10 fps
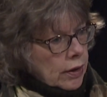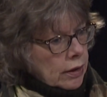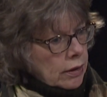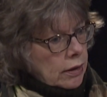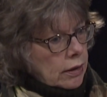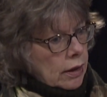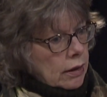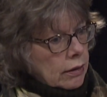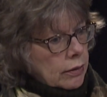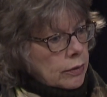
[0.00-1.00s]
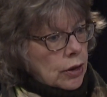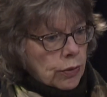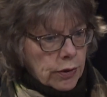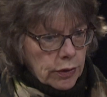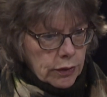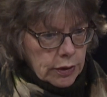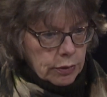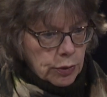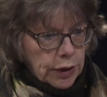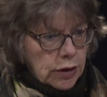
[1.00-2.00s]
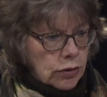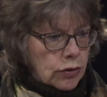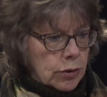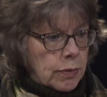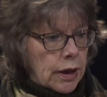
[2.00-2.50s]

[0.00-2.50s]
there's a relationship